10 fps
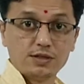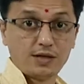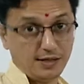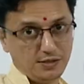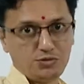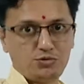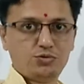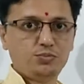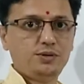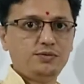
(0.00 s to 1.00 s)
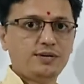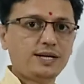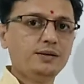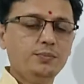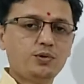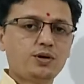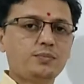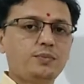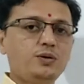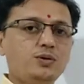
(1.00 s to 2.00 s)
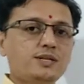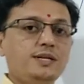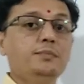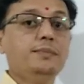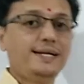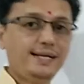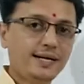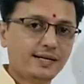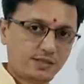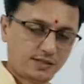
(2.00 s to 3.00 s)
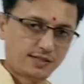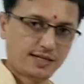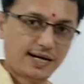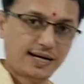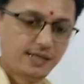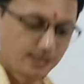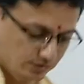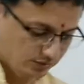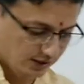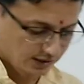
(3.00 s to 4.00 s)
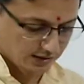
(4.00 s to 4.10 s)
has to be very important because in many lectures I have